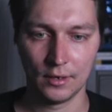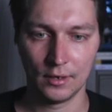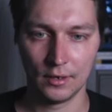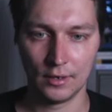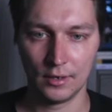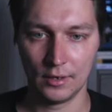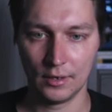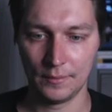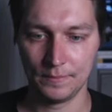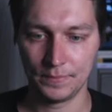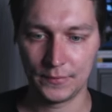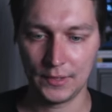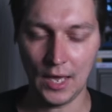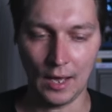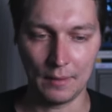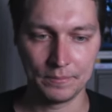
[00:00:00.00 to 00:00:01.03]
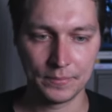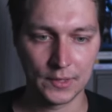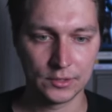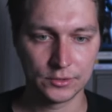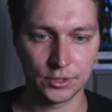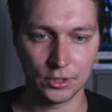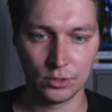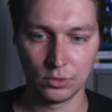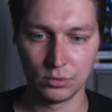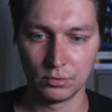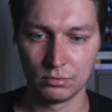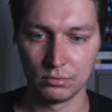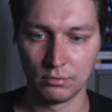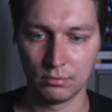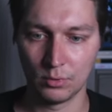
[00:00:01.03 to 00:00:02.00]
yeah,
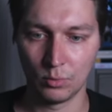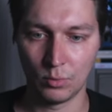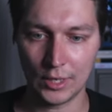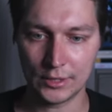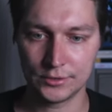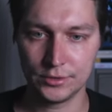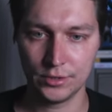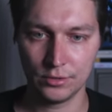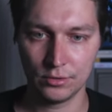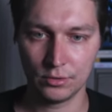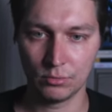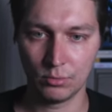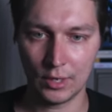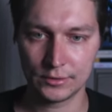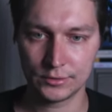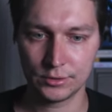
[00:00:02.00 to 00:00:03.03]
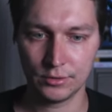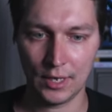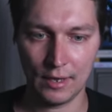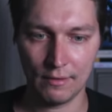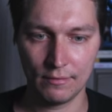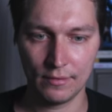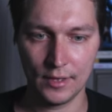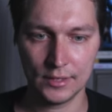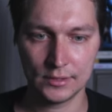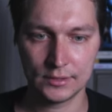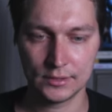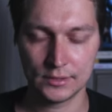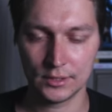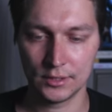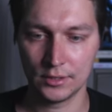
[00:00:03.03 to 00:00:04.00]
so once you have
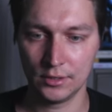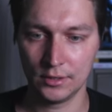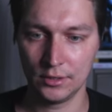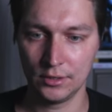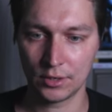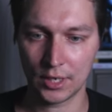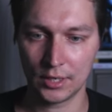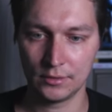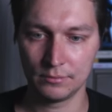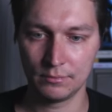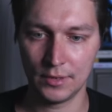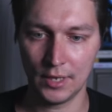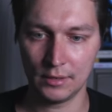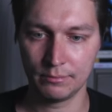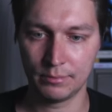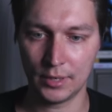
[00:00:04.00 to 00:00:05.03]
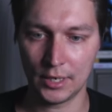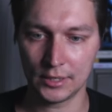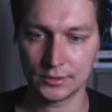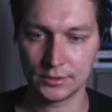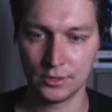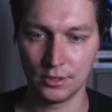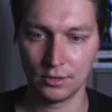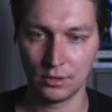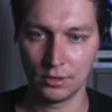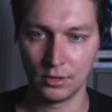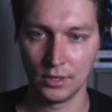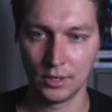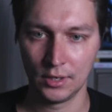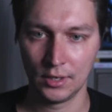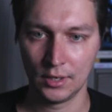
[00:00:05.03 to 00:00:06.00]
this, you can then pass your
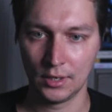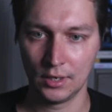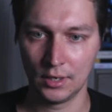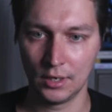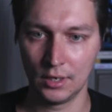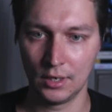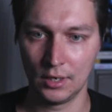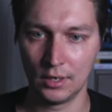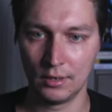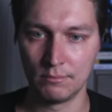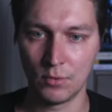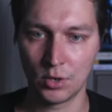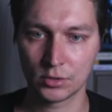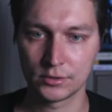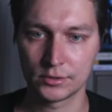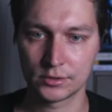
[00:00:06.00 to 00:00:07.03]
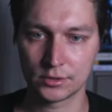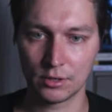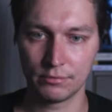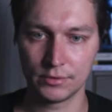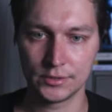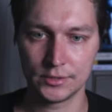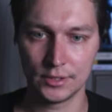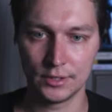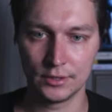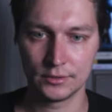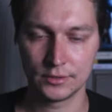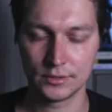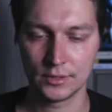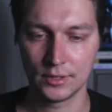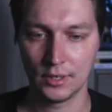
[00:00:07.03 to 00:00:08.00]
mocked
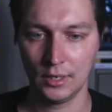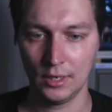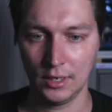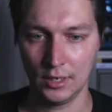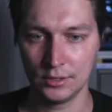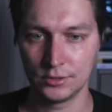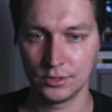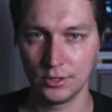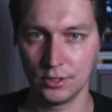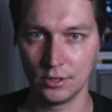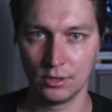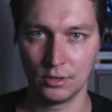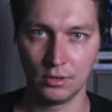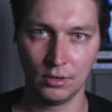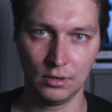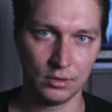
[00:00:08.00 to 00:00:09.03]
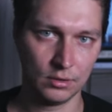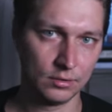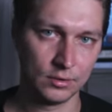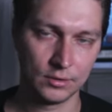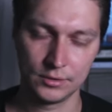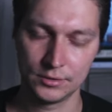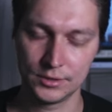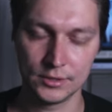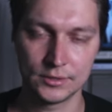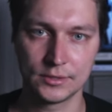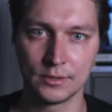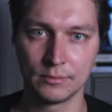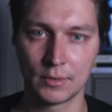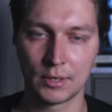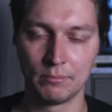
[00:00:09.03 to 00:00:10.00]
services into your
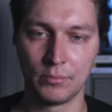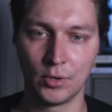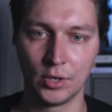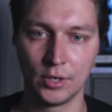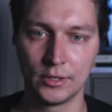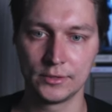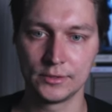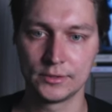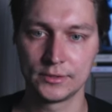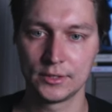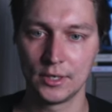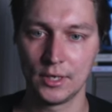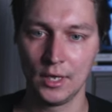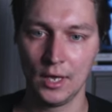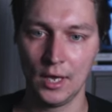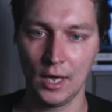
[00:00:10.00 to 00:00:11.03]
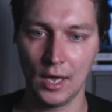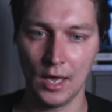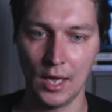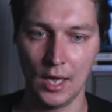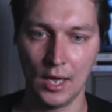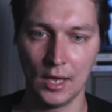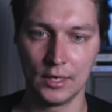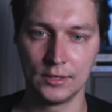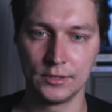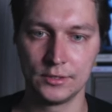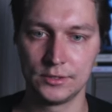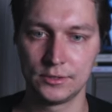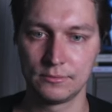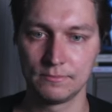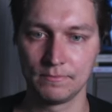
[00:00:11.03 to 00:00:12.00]
system components,
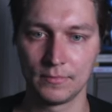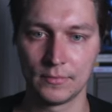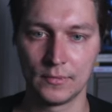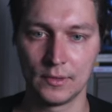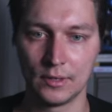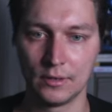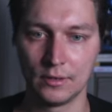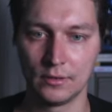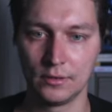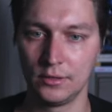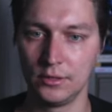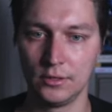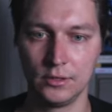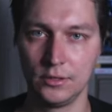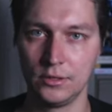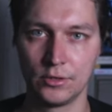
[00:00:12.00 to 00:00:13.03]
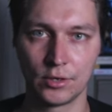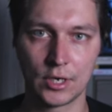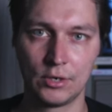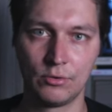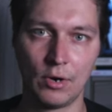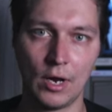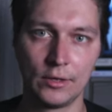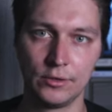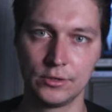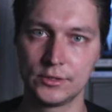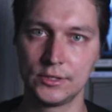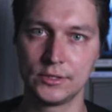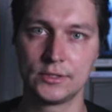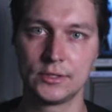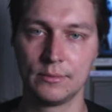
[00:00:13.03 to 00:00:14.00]
and you can run your
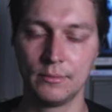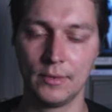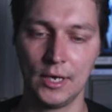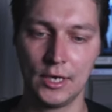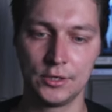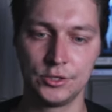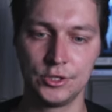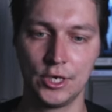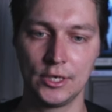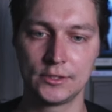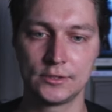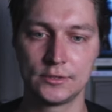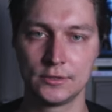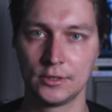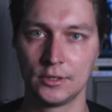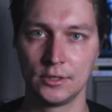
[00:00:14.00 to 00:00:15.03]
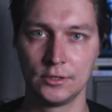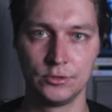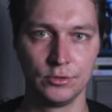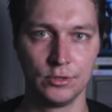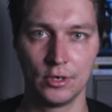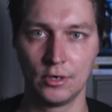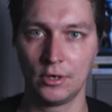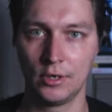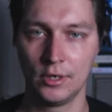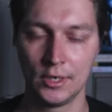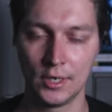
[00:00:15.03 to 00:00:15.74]
system and just do your